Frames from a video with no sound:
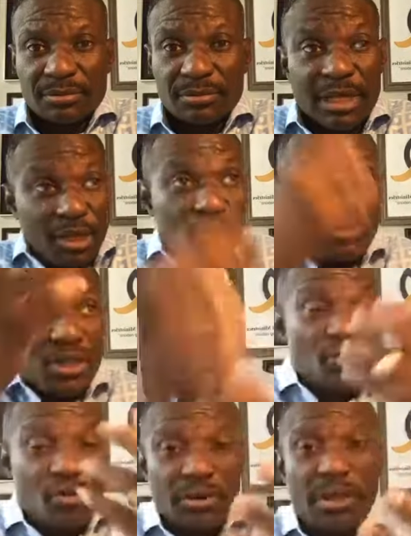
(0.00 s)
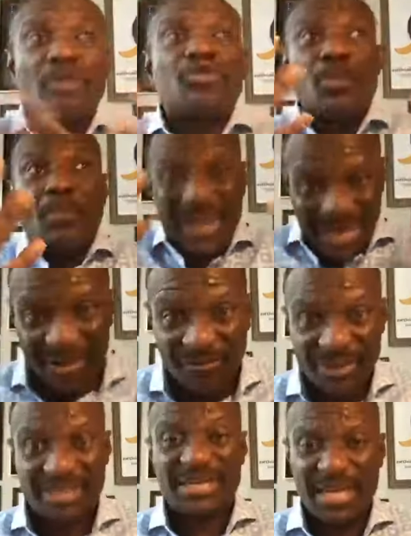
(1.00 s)
They're using you to
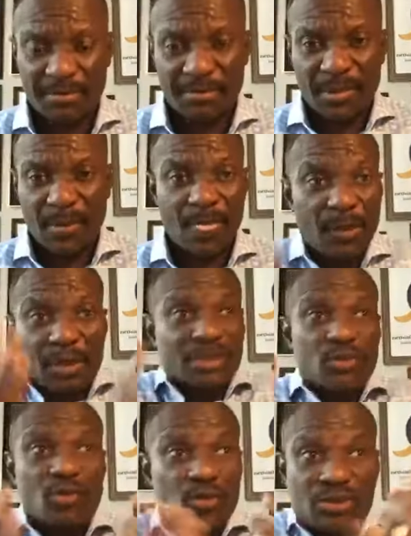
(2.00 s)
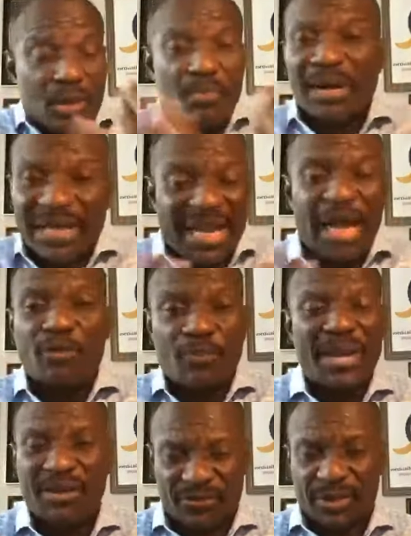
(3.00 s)
benefit them, because somebody got to
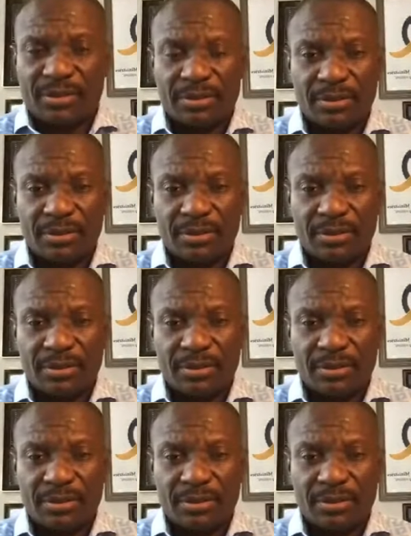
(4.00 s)
benefit,